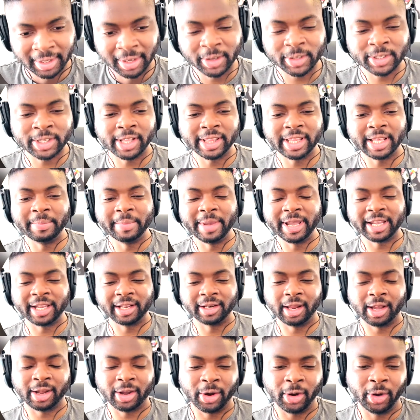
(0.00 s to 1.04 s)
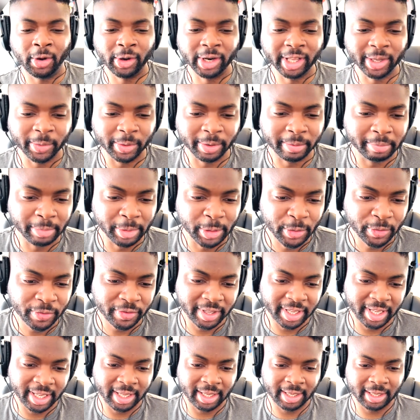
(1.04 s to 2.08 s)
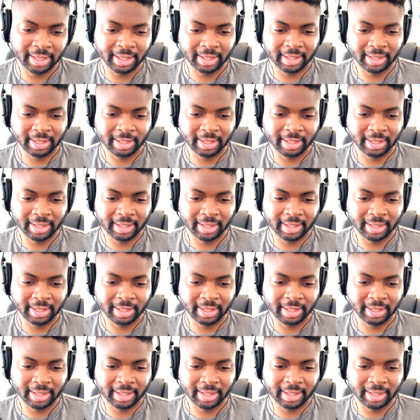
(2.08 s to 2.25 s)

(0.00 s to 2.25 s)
Looks like they're making like a Hollywood movie.